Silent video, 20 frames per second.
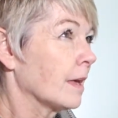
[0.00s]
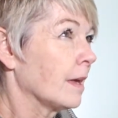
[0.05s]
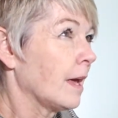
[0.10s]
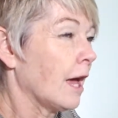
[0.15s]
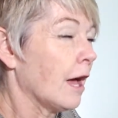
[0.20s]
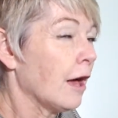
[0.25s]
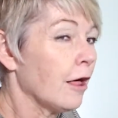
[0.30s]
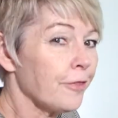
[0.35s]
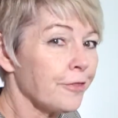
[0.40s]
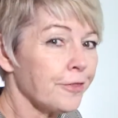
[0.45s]

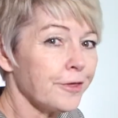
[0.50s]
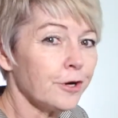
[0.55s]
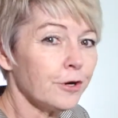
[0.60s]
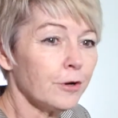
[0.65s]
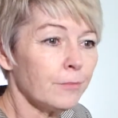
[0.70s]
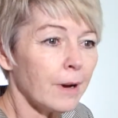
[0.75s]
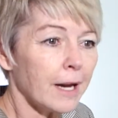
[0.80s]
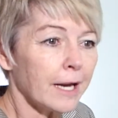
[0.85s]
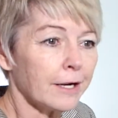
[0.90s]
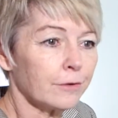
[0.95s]
healthier
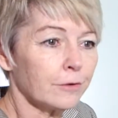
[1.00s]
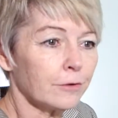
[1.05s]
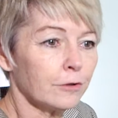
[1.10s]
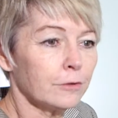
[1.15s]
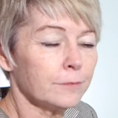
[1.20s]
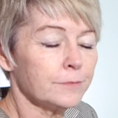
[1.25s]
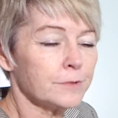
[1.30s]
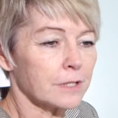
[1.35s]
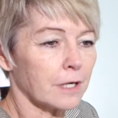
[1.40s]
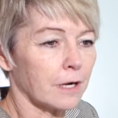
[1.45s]

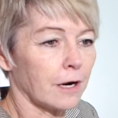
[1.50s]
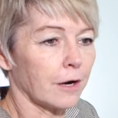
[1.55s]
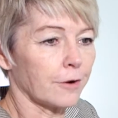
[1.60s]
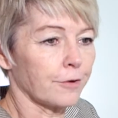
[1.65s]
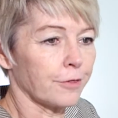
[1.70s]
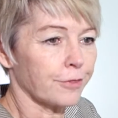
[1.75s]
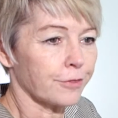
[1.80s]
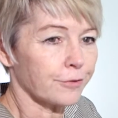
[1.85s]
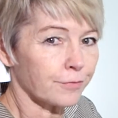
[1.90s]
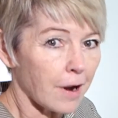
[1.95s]
microbes are
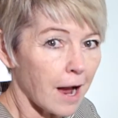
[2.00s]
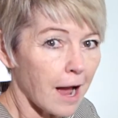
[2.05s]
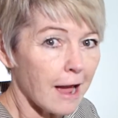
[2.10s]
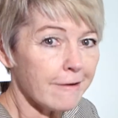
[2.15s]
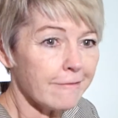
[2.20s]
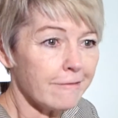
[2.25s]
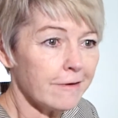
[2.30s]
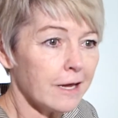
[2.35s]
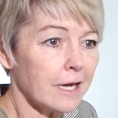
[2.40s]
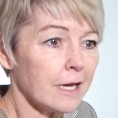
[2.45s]

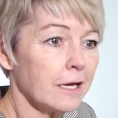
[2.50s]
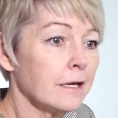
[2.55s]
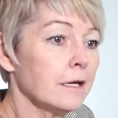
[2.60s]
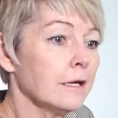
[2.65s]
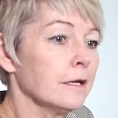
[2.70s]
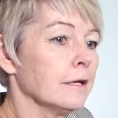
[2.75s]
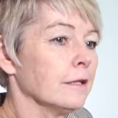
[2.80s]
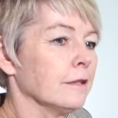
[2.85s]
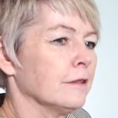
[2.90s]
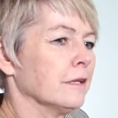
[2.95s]
thriving,
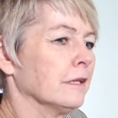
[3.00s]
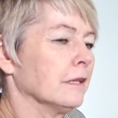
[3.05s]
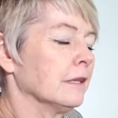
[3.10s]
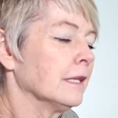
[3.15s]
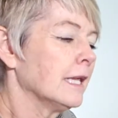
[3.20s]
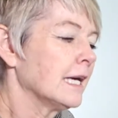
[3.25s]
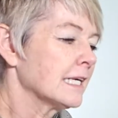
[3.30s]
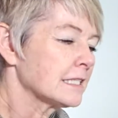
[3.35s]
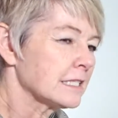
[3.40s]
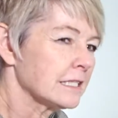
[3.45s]
the
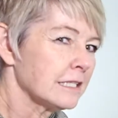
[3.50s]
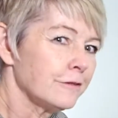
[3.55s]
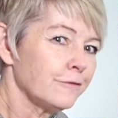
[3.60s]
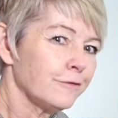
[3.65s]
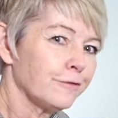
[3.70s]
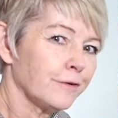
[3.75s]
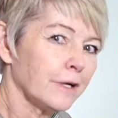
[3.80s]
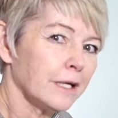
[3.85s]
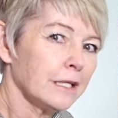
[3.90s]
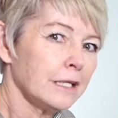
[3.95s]
less than
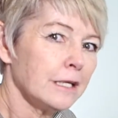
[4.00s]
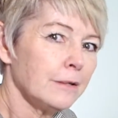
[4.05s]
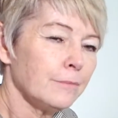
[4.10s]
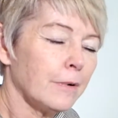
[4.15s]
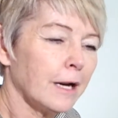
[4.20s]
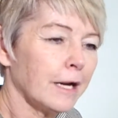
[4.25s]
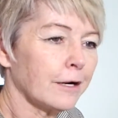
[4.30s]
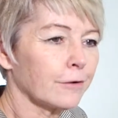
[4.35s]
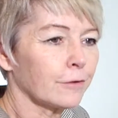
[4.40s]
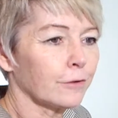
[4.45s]
friendly
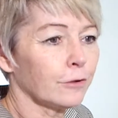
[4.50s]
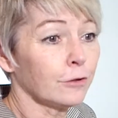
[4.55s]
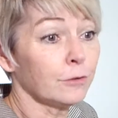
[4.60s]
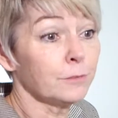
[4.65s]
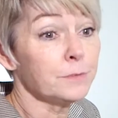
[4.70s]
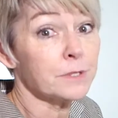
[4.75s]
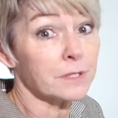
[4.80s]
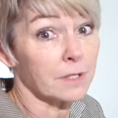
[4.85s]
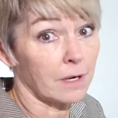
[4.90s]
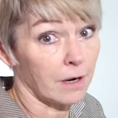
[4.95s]

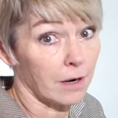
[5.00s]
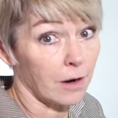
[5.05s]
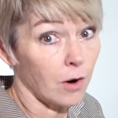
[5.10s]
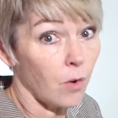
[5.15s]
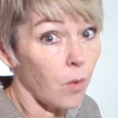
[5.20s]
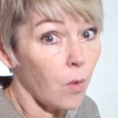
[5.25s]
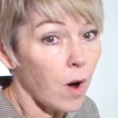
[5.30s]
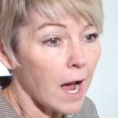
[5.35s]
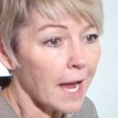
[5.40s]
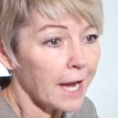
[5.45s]
microbes are
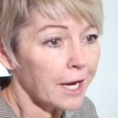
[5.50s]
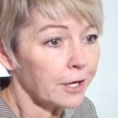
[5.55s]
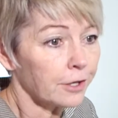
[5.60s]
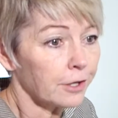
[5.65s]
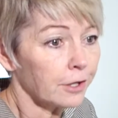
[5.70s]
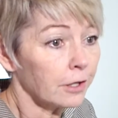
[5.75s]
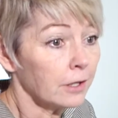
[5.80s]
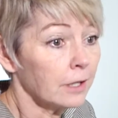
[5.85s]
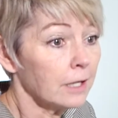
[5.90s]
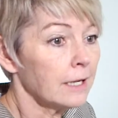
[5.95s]

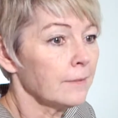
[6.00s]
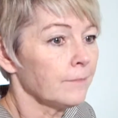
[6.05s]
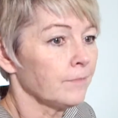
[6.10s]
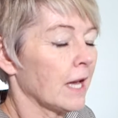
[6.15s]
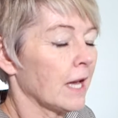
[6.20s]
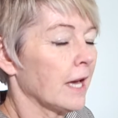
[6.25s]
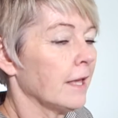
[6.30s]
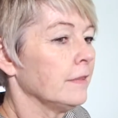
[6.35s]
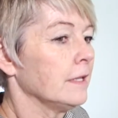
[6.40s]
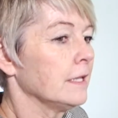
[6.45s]
quieter,
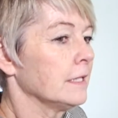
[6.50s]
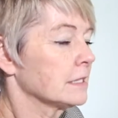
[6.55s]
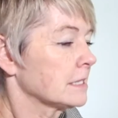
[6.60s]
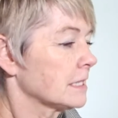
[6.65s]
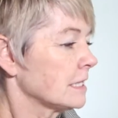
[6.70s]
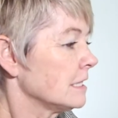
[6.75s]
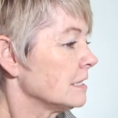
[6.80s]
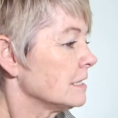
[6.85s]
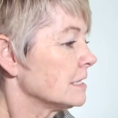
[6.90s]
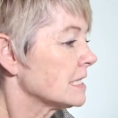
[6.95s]
and it's
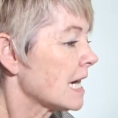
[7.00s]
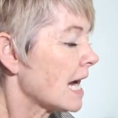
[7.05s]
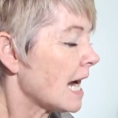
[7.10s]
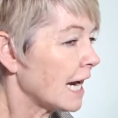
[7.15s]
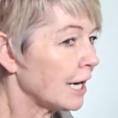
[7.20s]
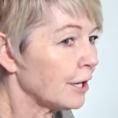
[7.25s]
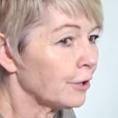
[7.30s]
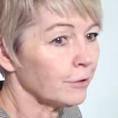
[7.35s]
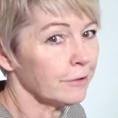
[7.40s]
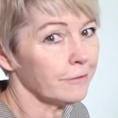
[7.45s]
the
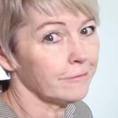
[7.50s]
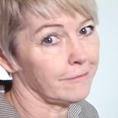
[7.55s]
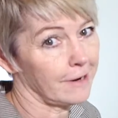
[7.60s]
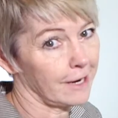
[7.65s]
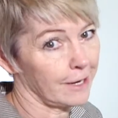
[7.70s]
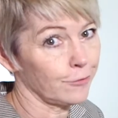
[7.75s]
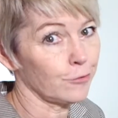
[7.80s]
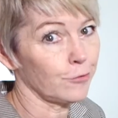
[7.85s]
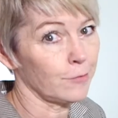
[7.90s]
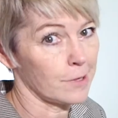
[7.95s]
entire
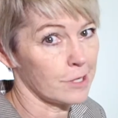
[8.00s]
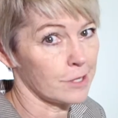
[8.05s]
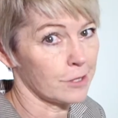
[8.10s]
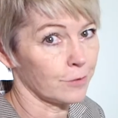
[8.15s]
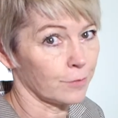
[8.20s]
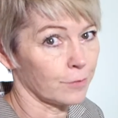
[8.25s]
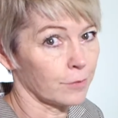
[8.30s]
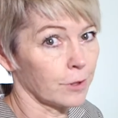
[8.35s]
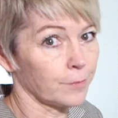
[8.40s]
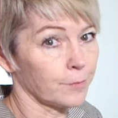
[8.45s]
environment
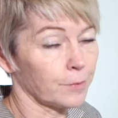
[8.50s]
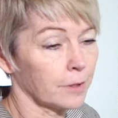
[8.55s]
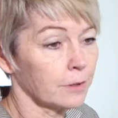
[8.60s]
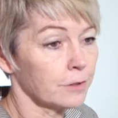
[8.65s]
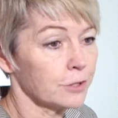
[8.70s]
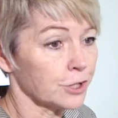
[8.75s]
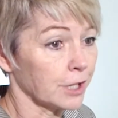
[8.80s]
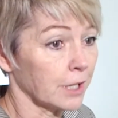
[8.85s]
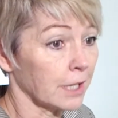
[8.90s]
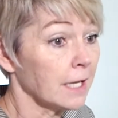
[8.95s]
that we're
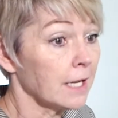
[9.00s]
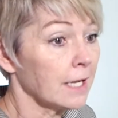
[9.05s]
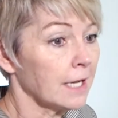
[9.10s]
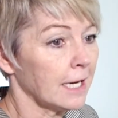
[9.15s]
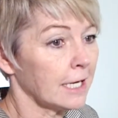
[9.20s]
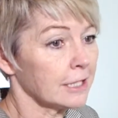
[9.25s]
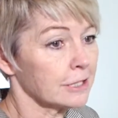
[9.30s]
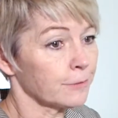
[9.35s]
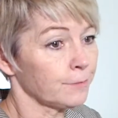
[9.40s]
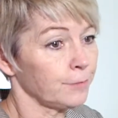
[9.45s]
approaching,
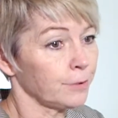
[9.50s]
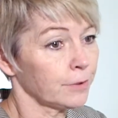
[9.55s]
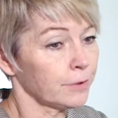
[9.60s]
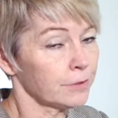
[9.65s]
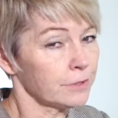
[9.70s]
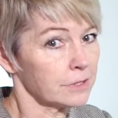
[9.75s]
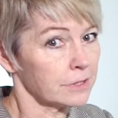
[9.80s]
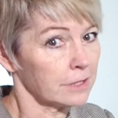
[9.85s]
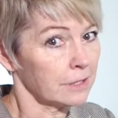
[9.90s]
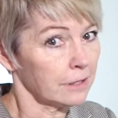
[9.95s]
as
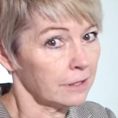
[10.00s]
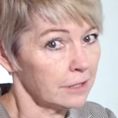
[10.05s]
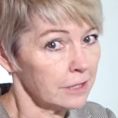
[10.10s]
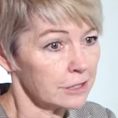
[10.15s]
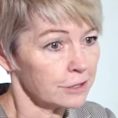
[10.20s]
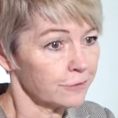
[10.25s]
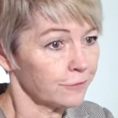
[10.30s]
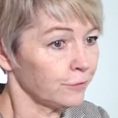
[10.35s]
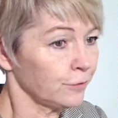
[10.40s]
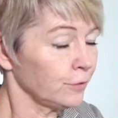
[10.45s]
opposed to
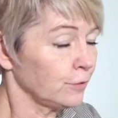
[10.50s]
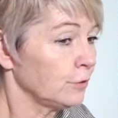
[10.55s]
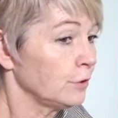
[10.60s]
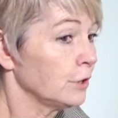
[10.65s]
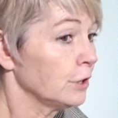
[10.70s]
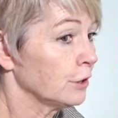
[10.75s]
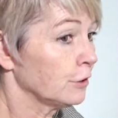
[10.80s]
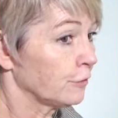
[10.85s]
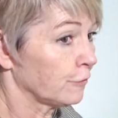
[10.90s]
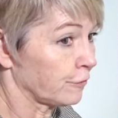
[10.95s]
this food
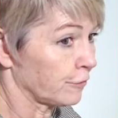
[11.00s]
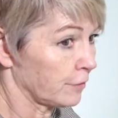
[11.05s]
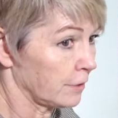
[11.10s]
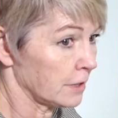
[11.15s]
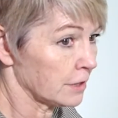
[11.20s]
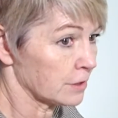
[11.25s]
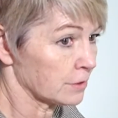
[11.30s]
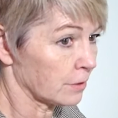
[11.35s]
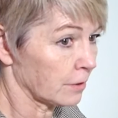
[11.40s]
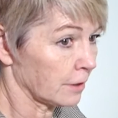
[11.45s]
for
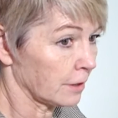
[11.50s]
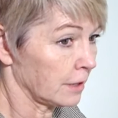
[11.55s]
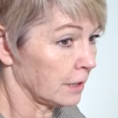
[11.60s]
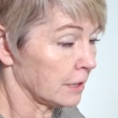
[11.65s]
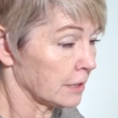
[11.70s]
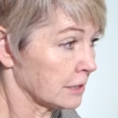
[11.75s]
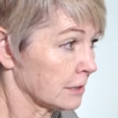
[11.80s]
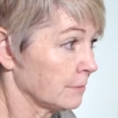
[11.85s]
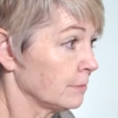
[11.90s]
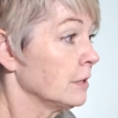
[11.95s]
this
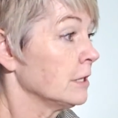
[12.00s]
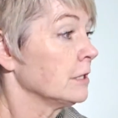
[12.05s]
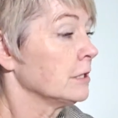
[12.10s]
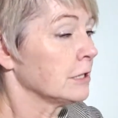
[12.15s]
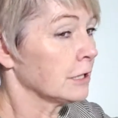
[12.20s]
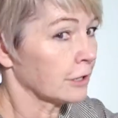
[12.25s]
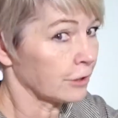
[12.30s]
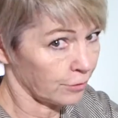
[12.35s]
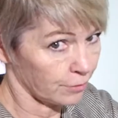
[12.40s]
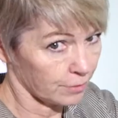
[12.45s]
organism
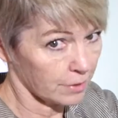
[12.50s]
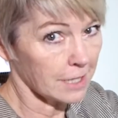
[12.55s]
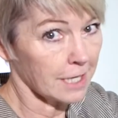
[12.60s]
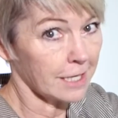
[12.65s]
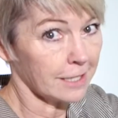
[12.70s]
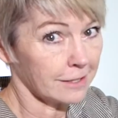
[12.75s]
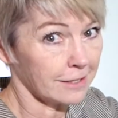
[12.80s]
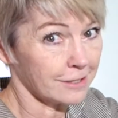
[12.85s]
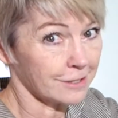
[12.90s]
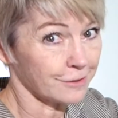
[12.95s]
to
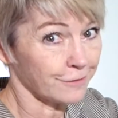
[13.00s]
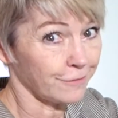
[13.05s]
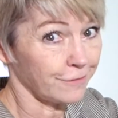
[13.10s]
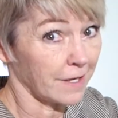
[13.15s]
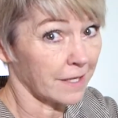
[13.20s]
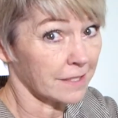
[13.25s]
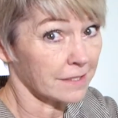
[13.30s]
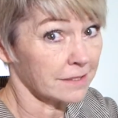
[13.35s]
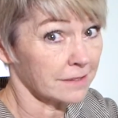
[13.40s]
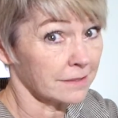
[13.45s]
create this
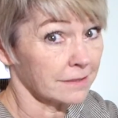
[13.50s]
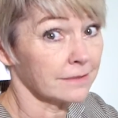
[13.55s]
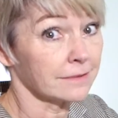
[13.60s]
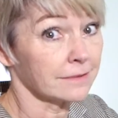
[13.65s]
effect.